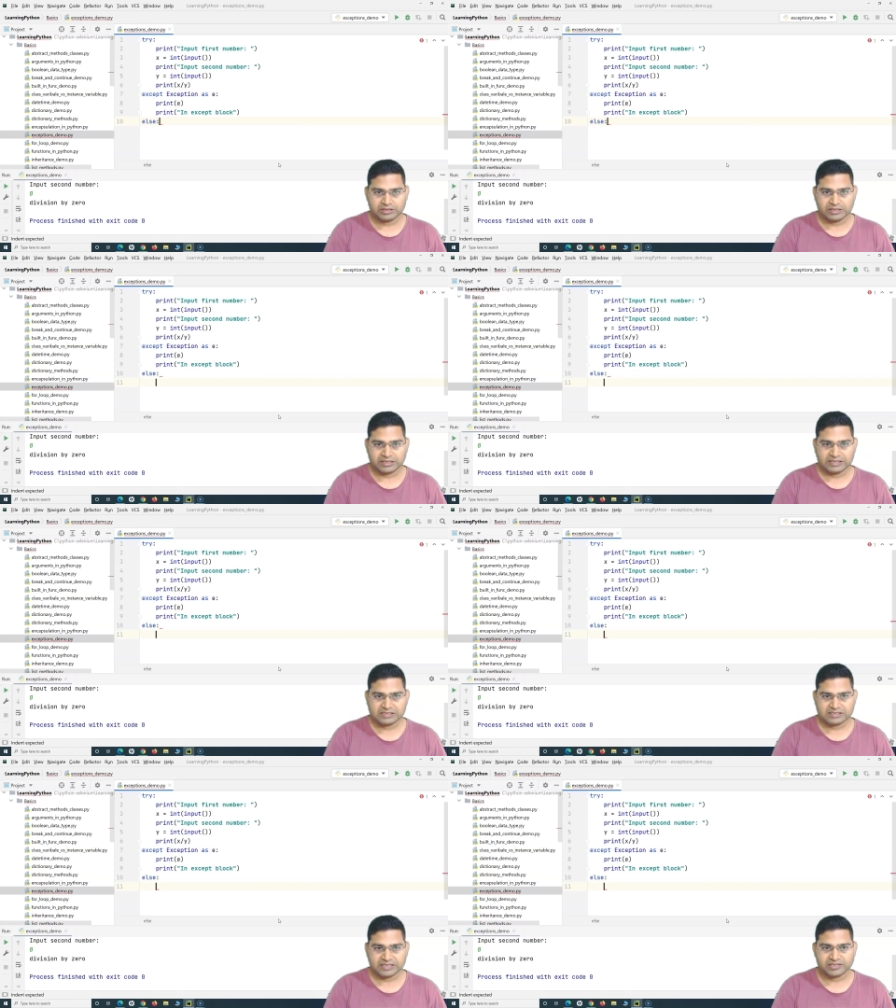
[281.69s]
the
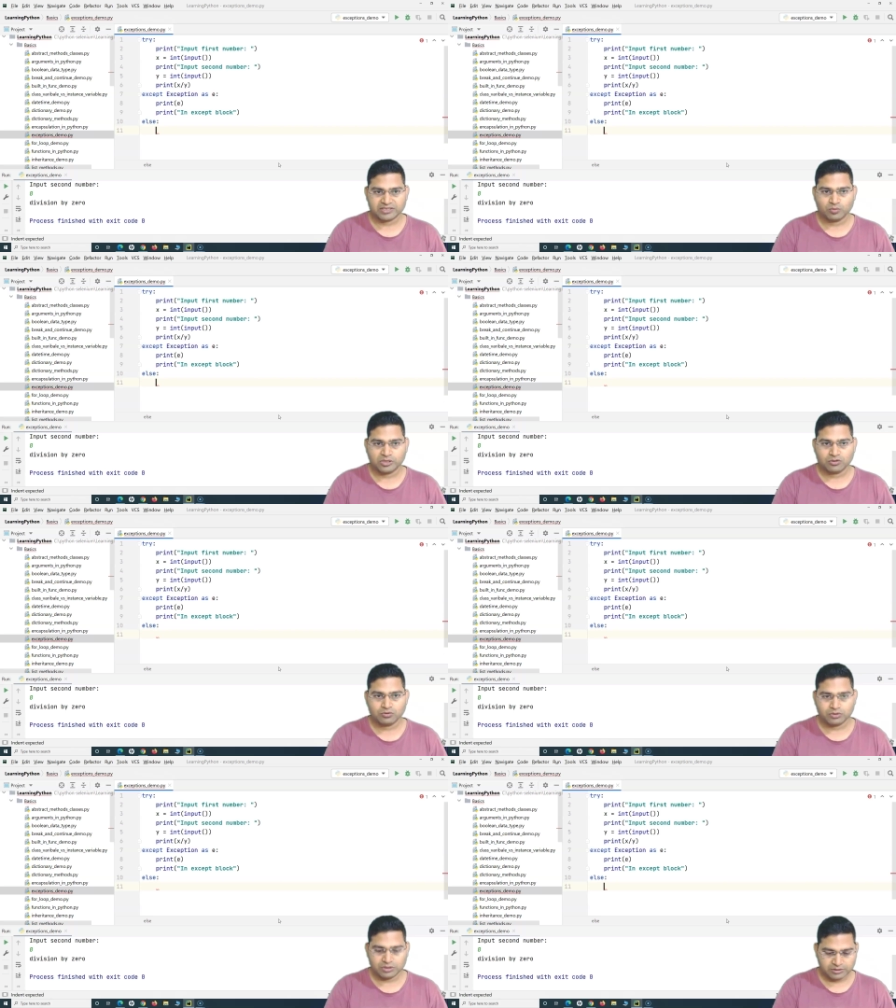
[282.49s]
else section will
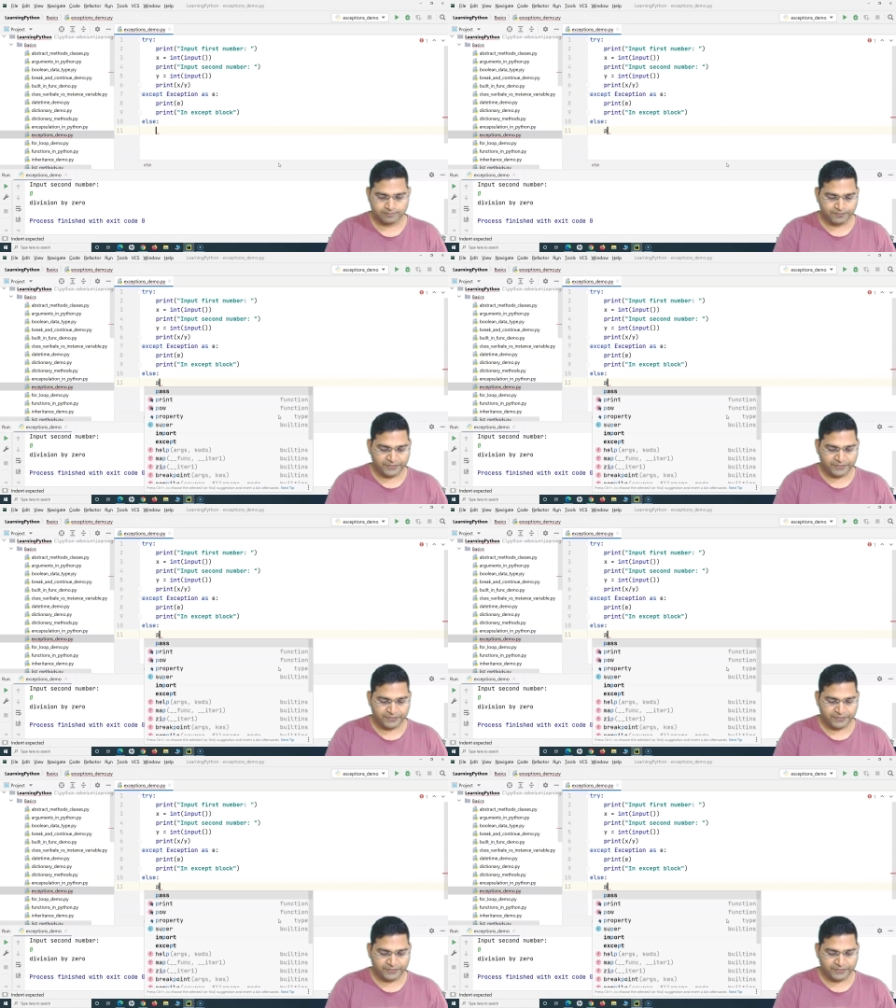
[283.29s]
do is